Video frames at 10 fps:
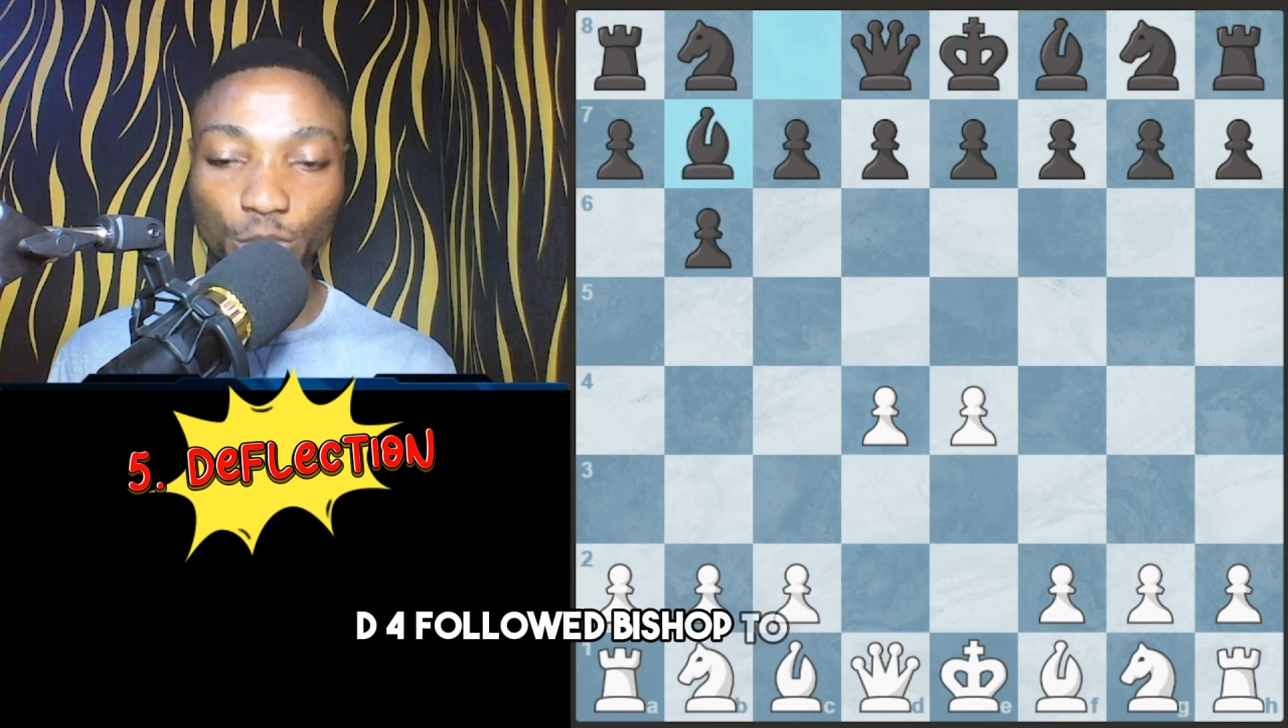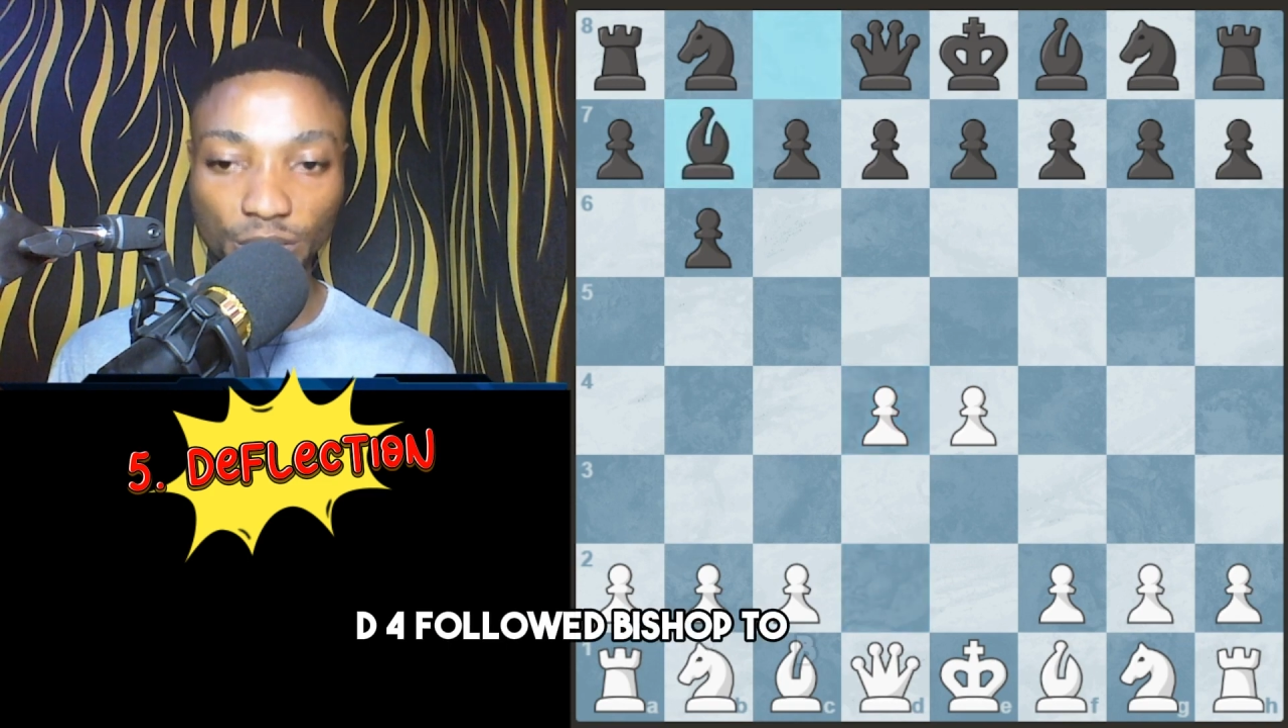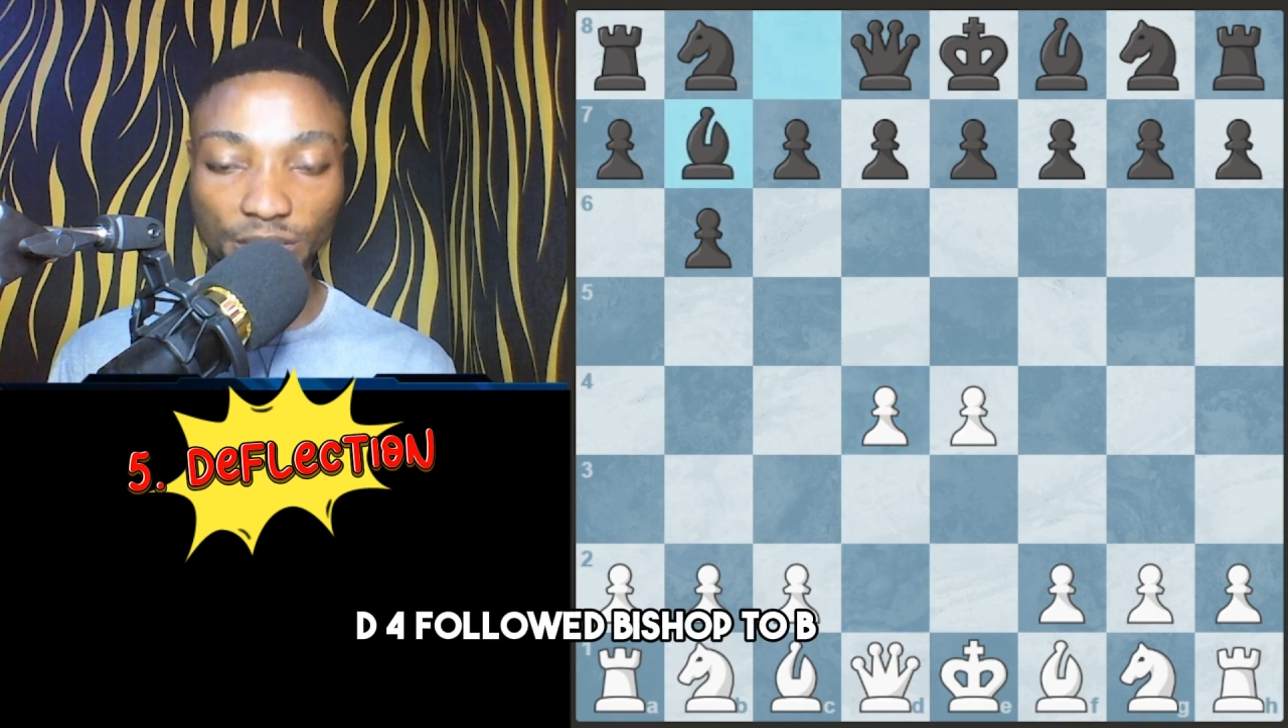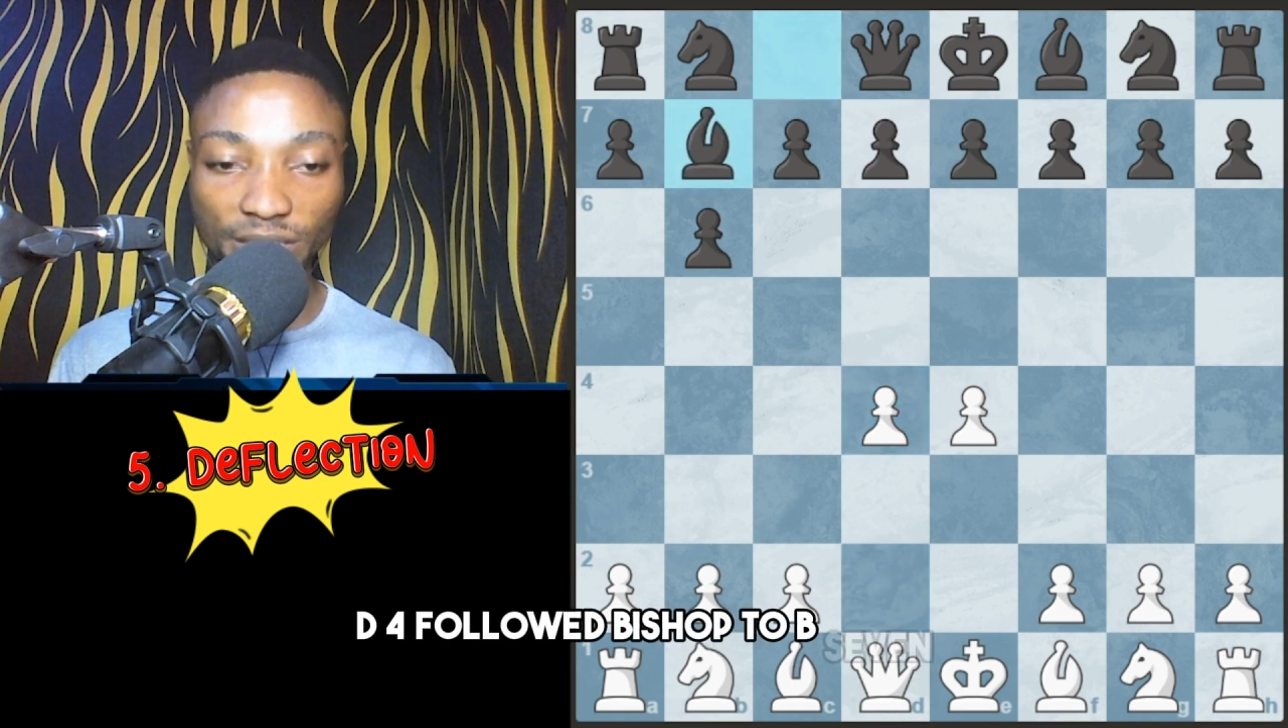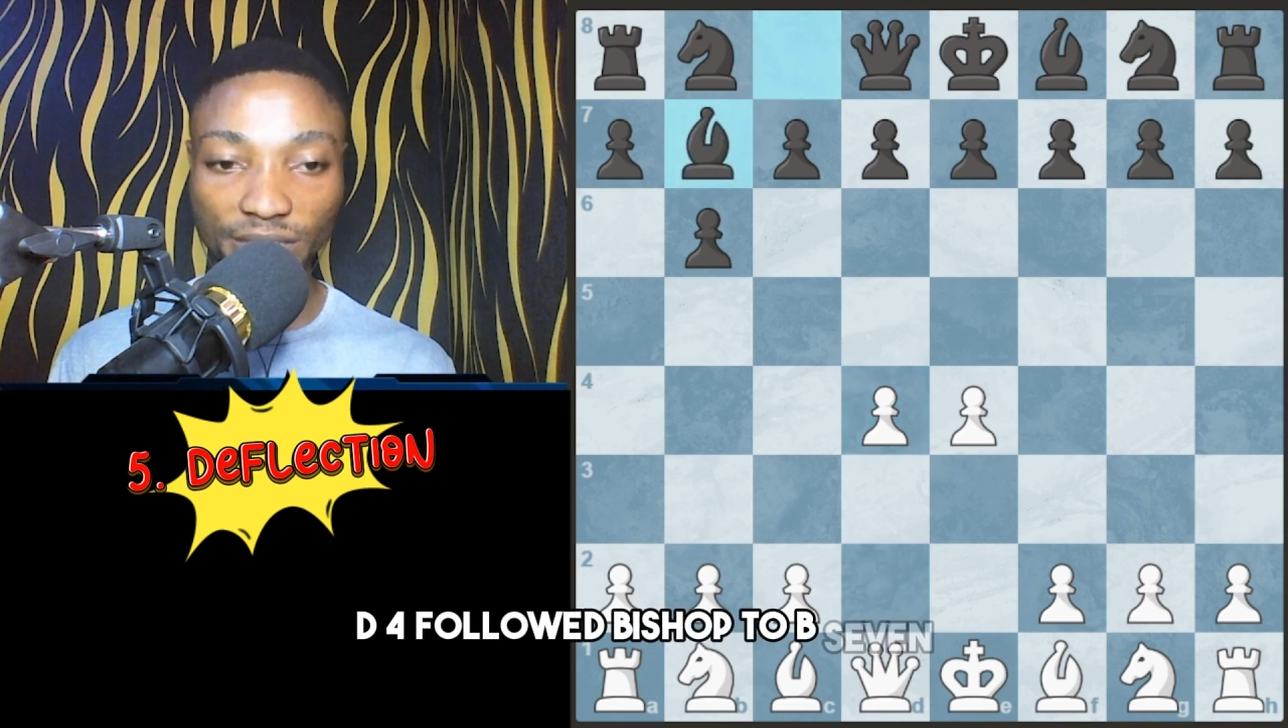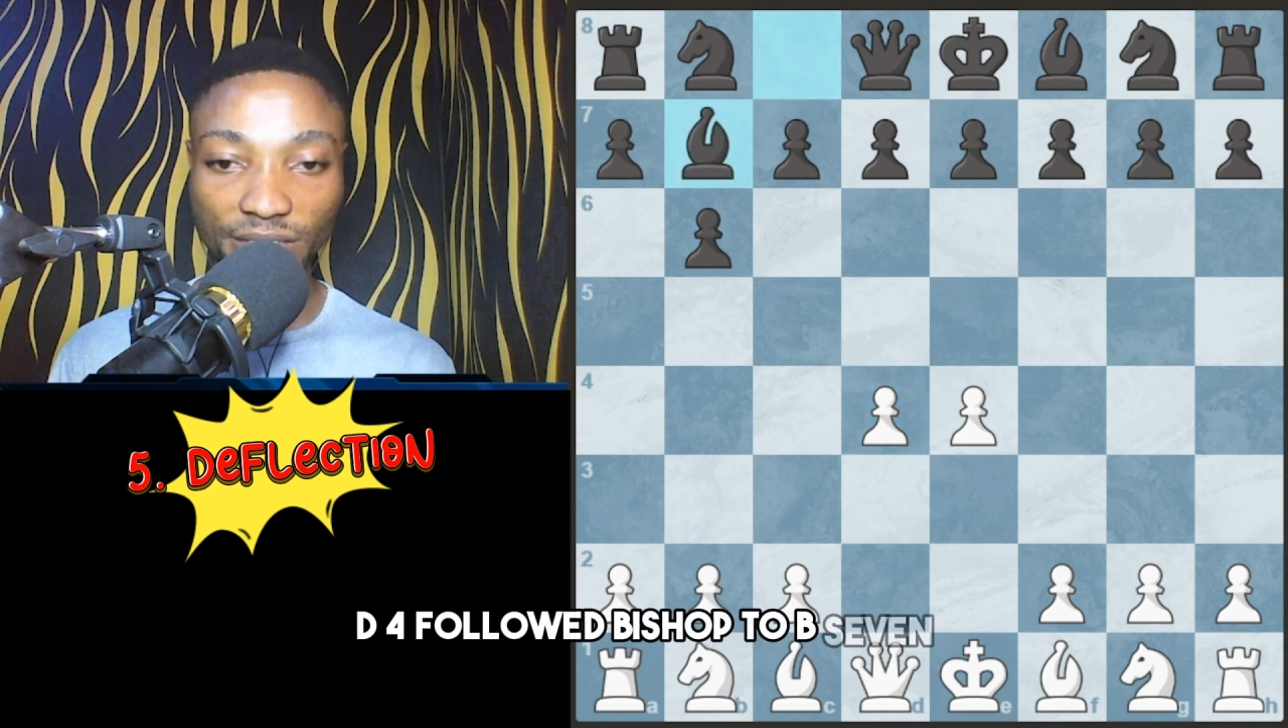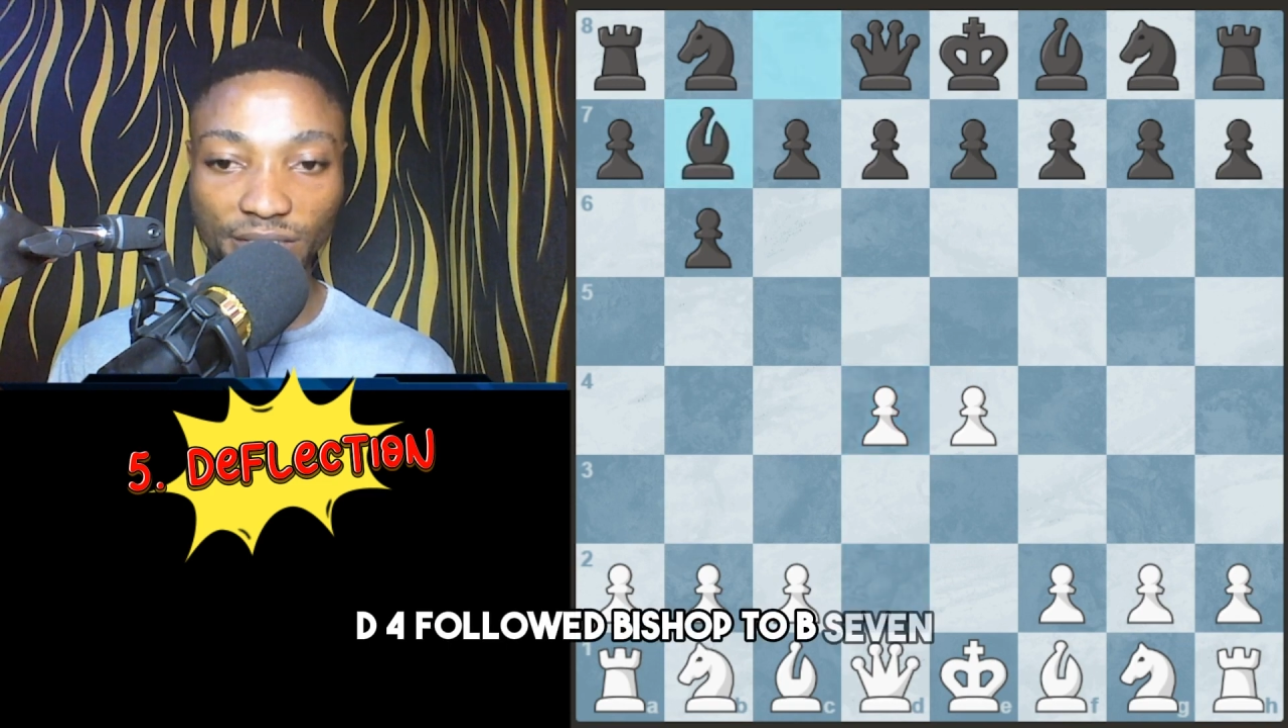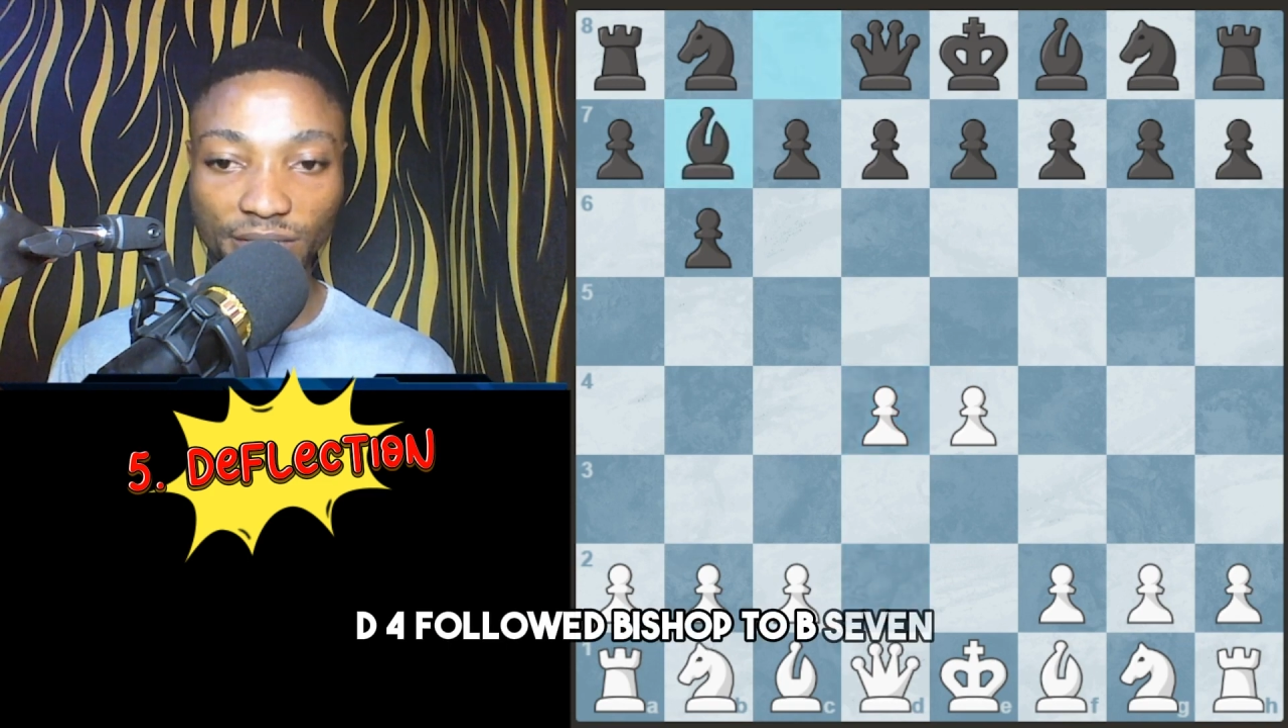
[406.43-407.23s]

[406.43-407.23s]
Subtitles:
b7.